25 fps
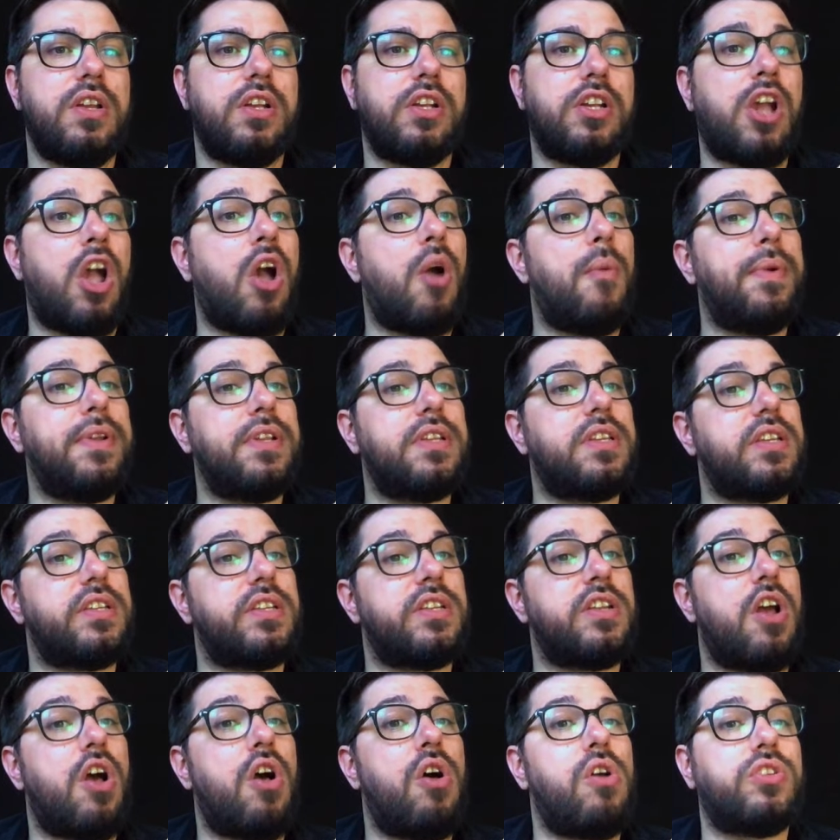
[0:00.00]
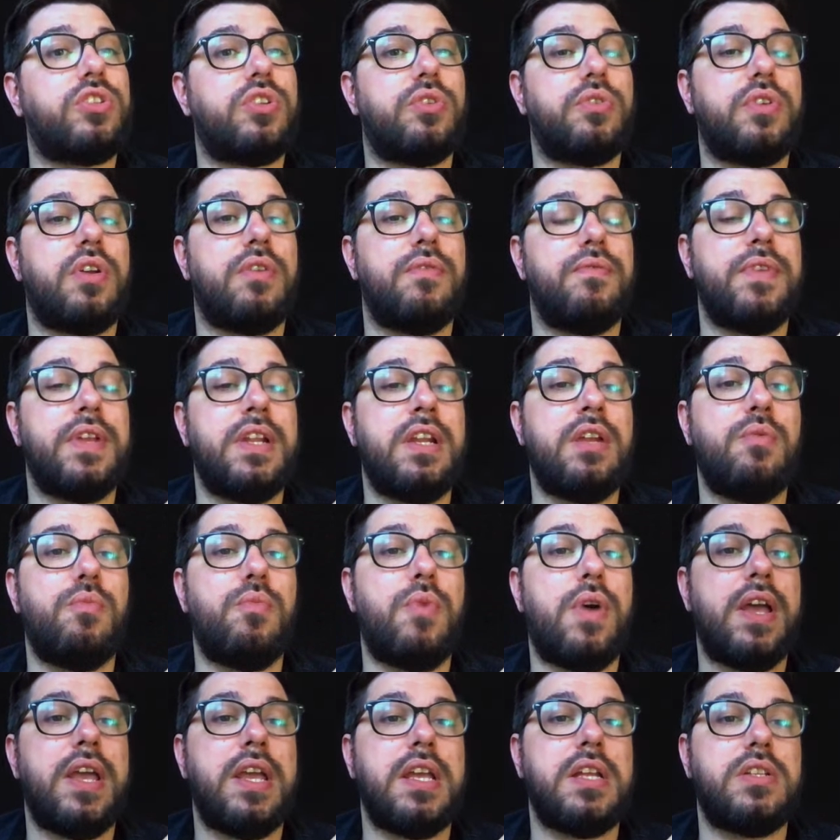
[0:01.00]
Commenting is also a convenient
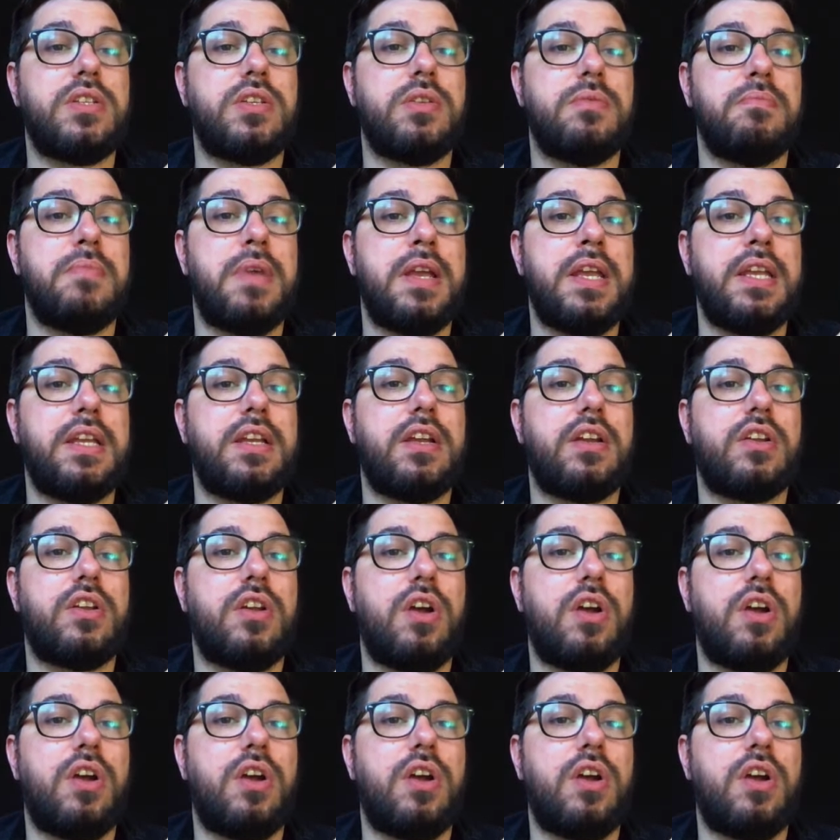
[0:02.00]
way to make